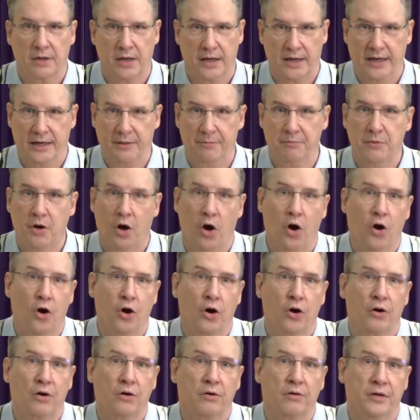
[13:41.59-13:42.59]
am,
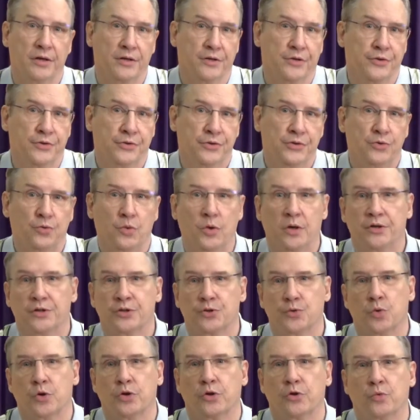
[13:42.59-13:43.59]
are, is,
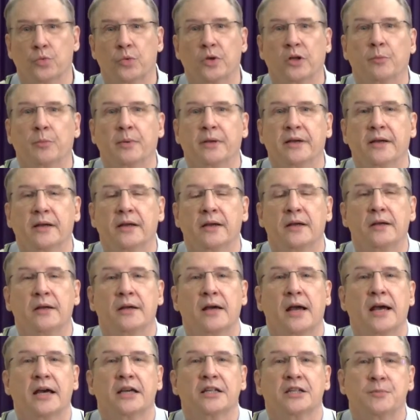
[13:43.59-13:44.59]
was, were, will be,
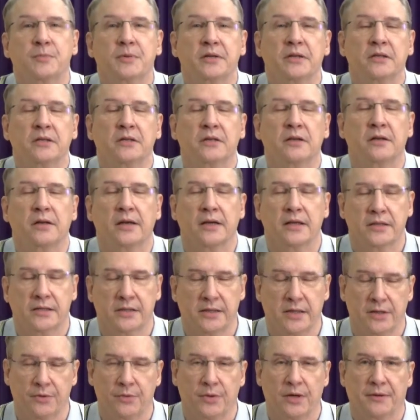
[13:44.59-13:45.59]
has been,
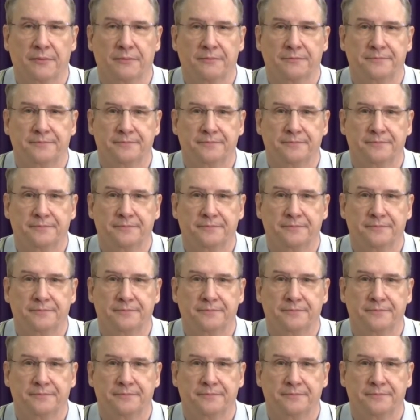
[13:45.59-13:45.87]
etc.